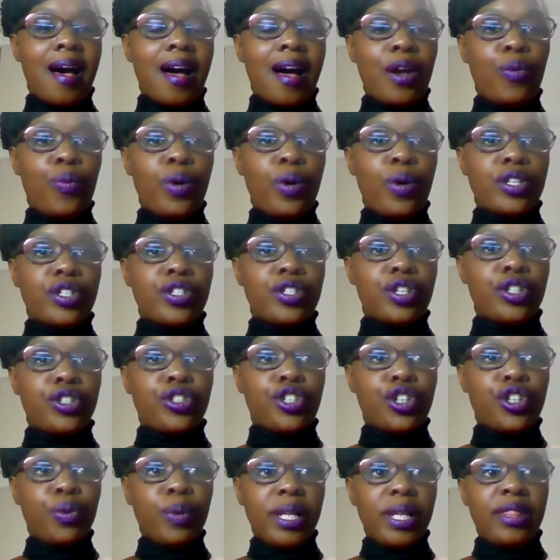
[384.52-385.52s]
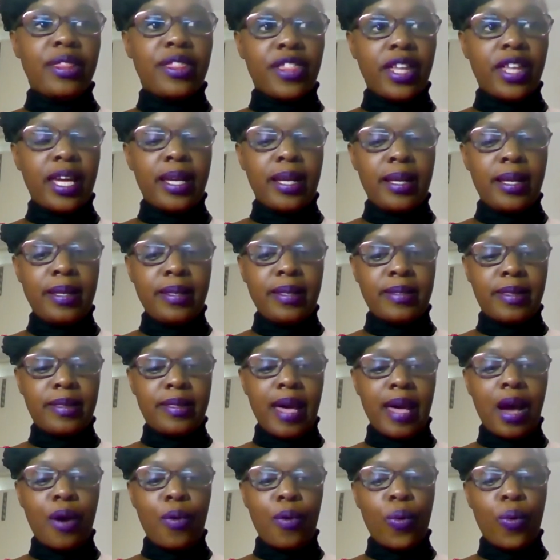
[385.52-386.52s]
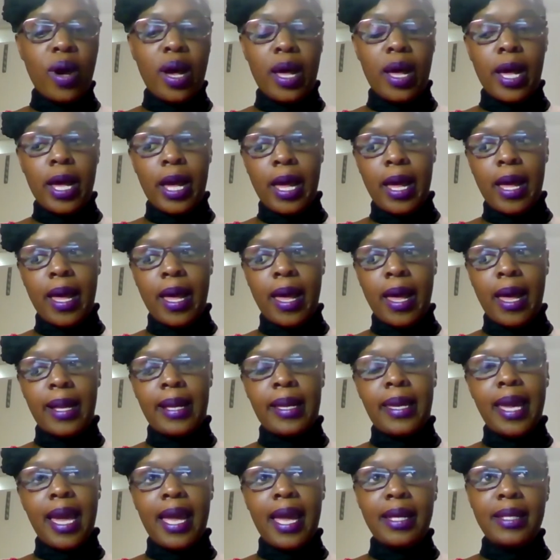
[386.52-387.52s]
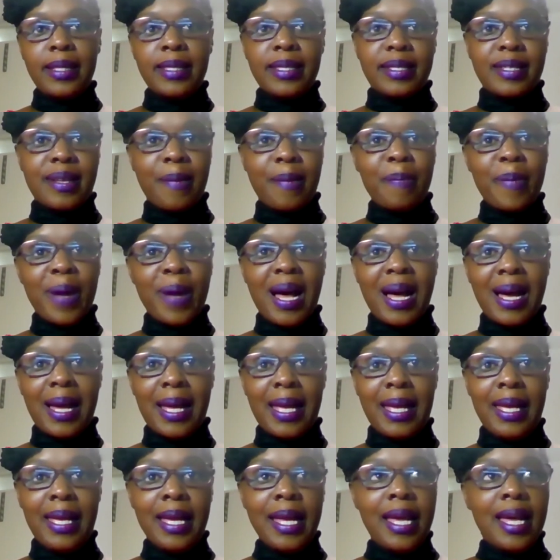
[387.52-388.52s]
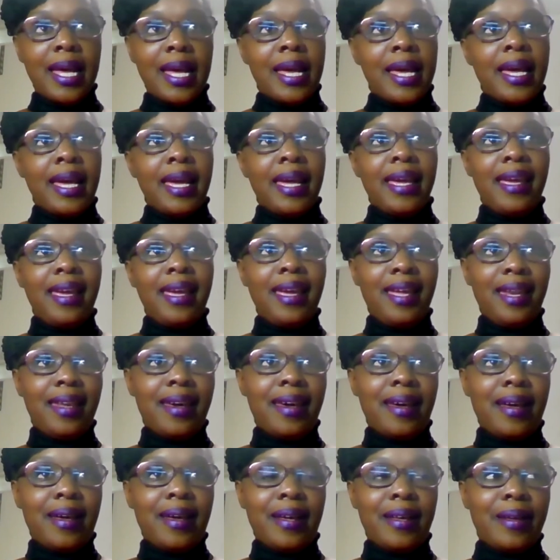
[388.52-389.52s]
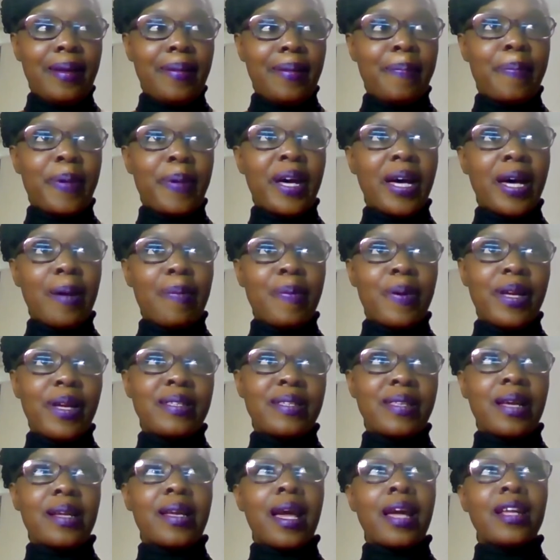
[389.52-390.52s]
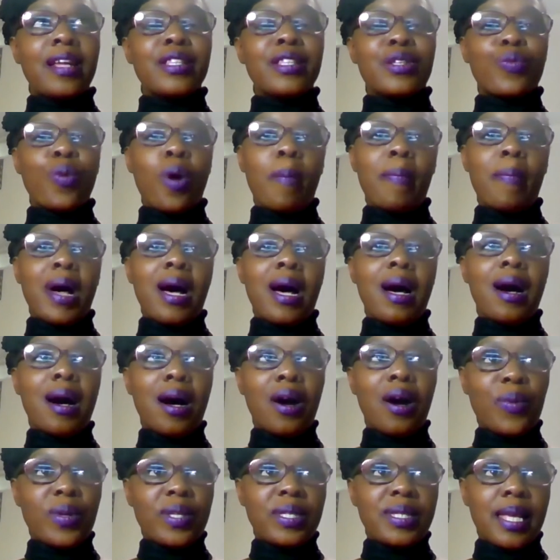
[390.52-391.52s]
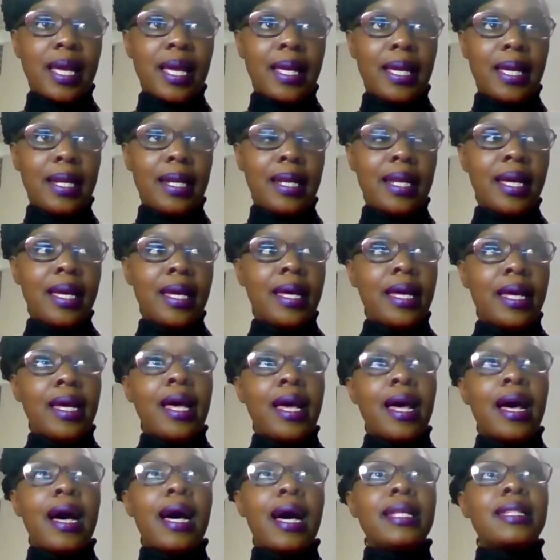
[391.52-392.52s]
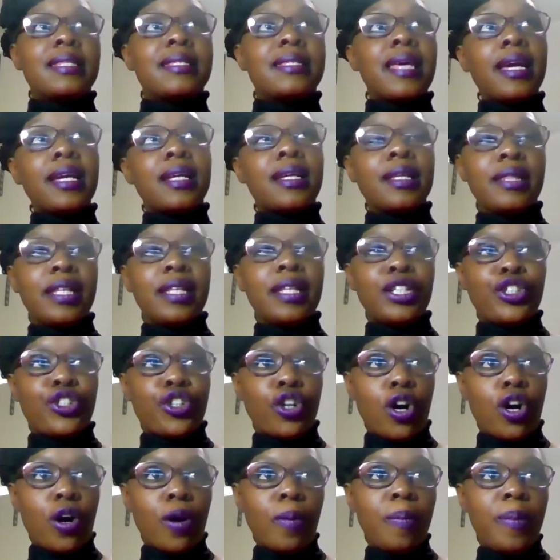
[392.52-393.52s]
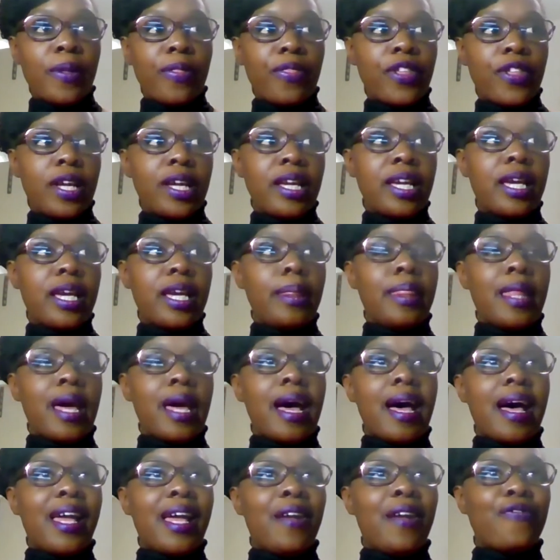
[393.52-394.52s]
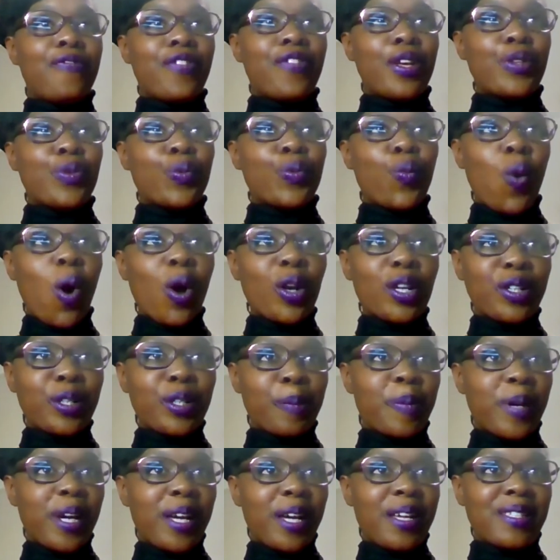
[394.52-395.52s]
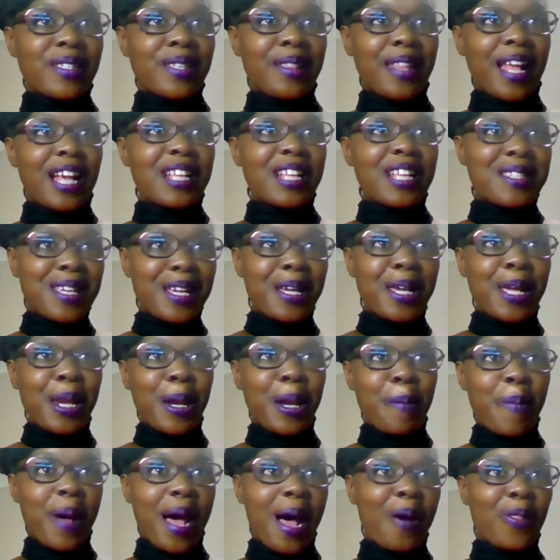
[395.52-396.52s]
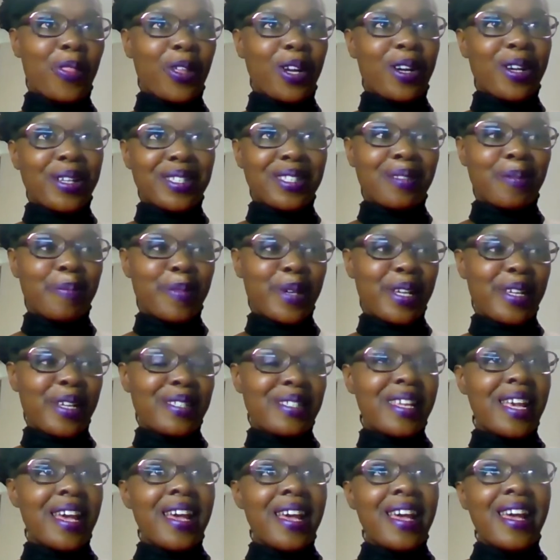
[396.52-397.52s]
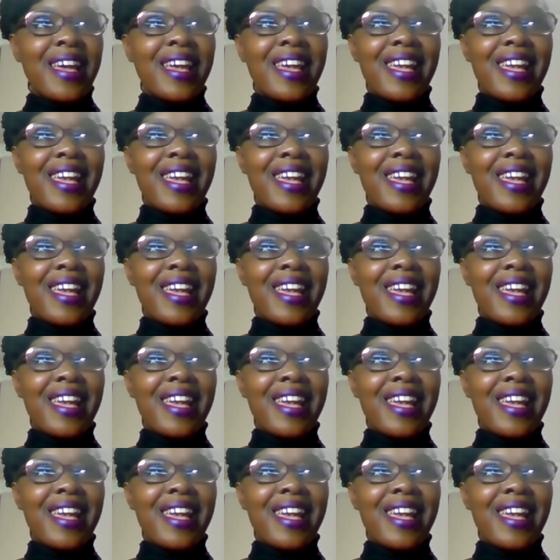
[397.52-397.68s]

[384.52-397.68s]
I was doing things that were against my inner purpose, against what my heart was saying. I'd taken this job thinking that if there's one good person that's thinking about the customers